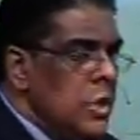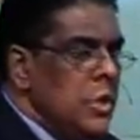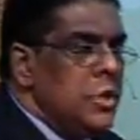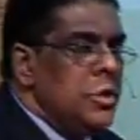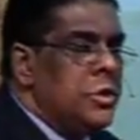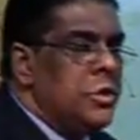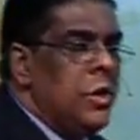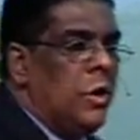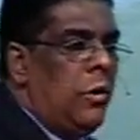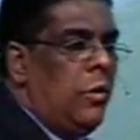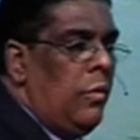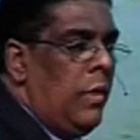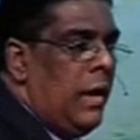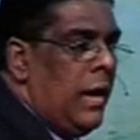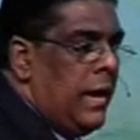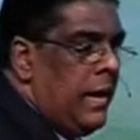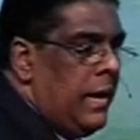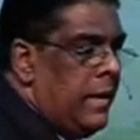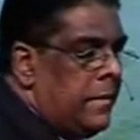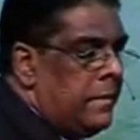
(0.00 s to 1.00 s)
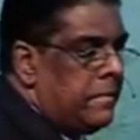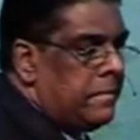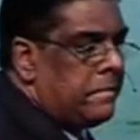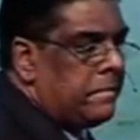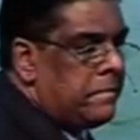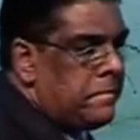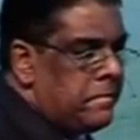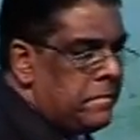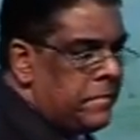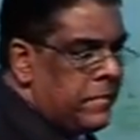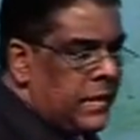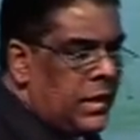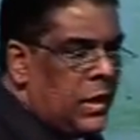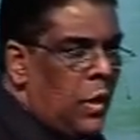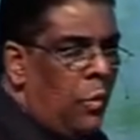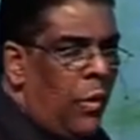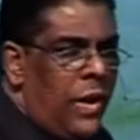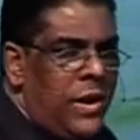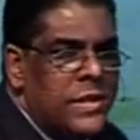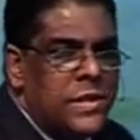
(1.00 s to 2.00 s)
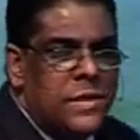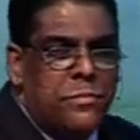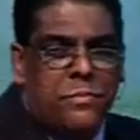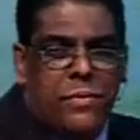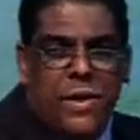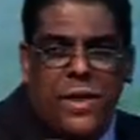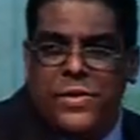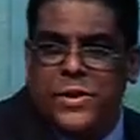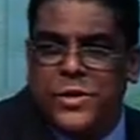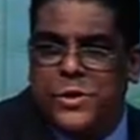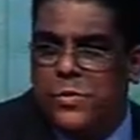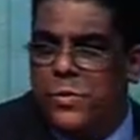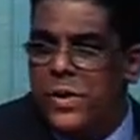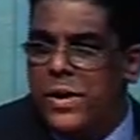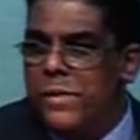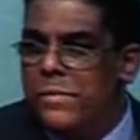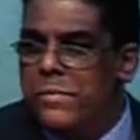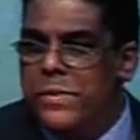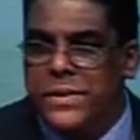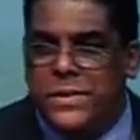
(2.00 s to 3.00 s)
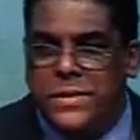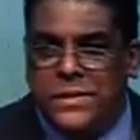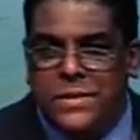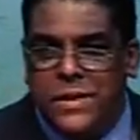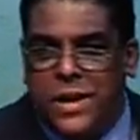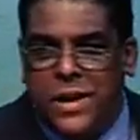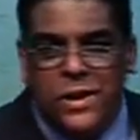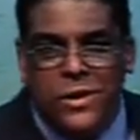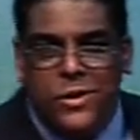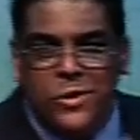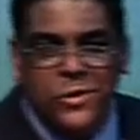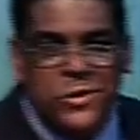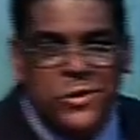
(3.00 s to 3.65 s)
So one of the brothers were a bit, I don't know